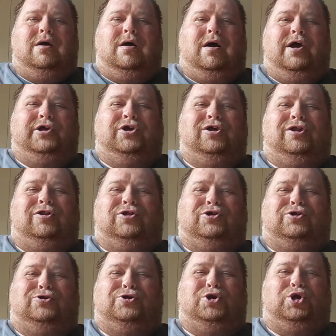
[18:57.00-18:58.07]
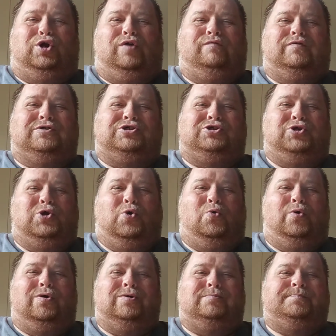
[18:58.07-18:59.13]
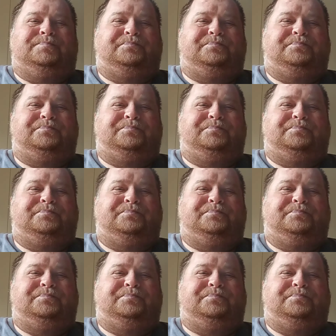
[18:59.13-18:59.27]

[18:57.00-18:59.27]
I get a little nervous knowing